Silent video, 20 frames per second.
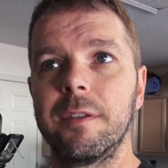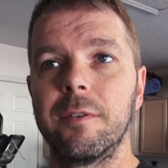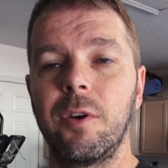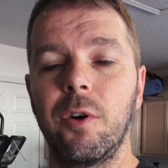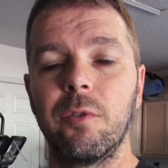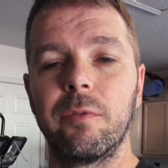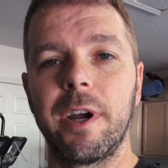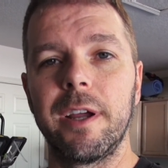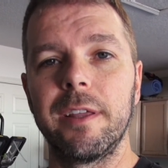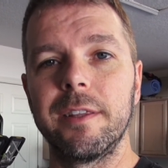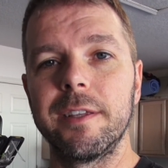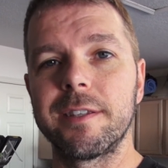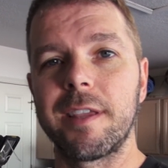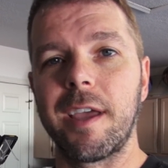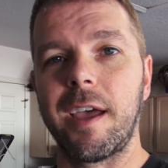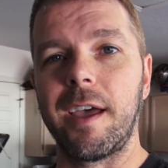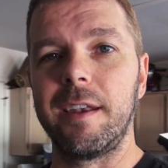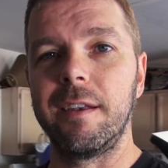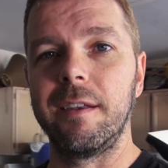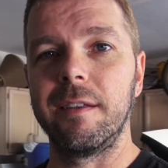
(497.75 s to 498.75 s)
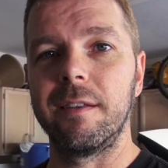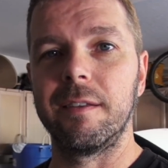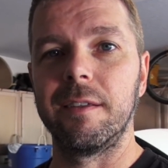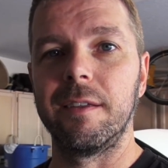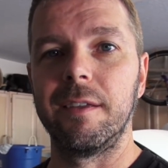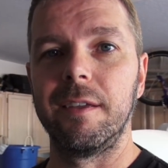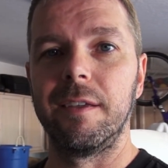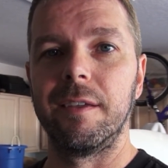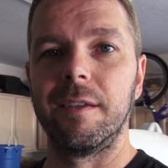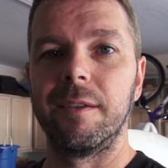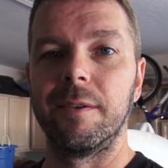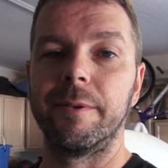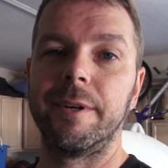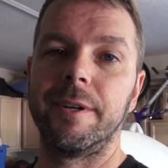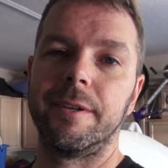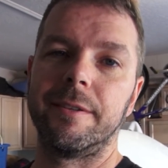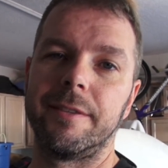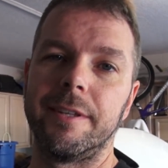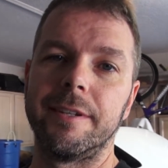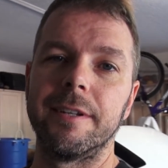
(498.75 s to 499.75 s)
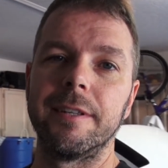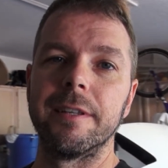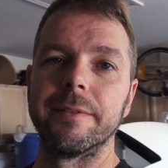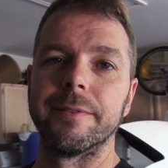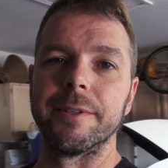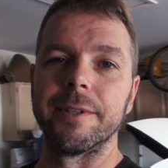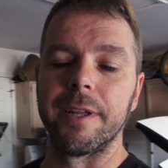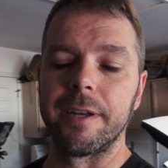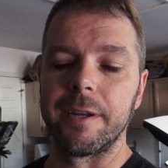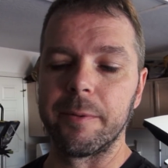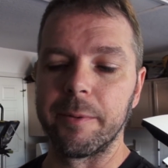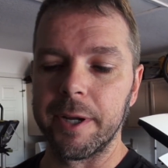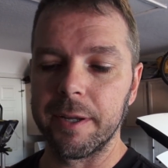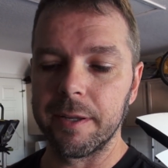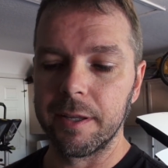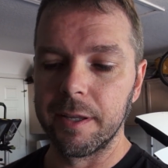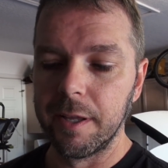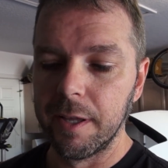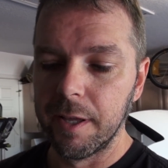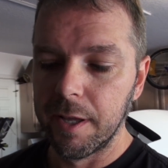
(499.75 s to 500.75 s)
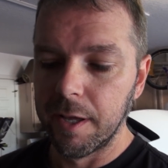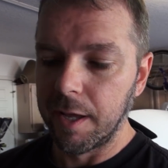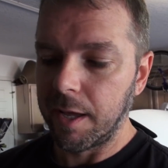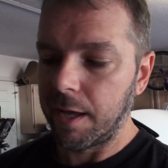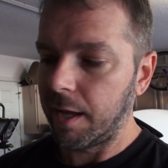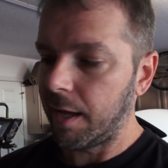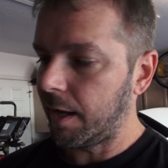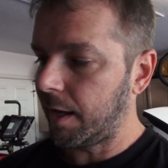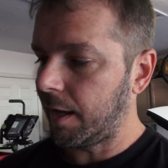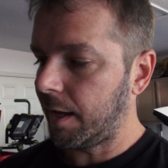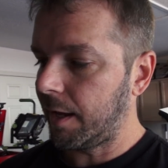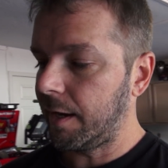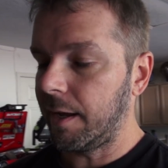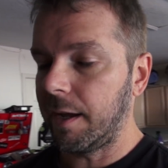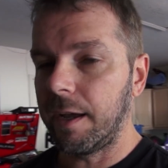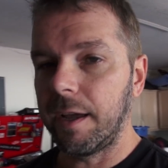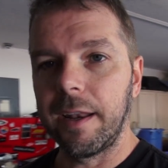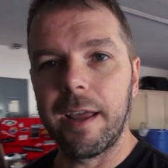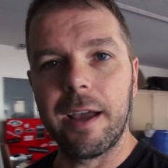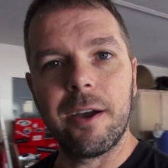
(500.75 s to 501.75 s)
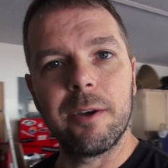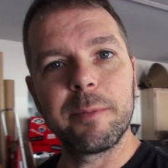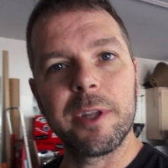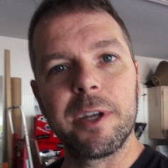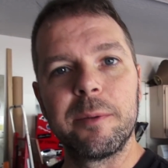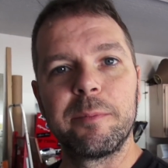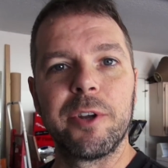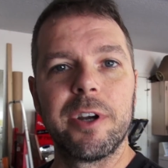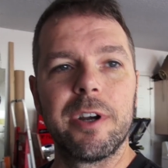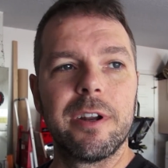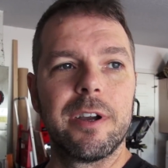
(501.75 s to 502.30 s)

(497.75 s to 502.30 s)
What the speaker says: O'Reilly's had. Well, they delivered anyway, and now I'm gonna put it